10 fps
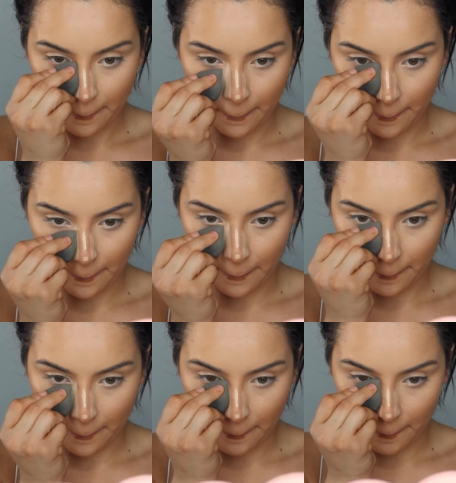
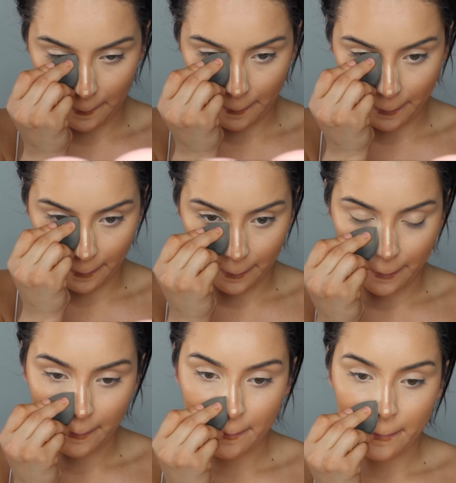
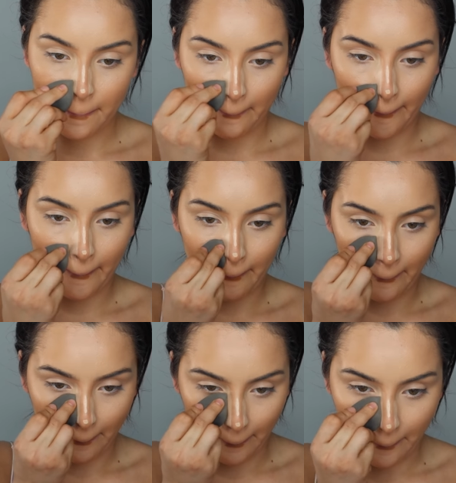(silence)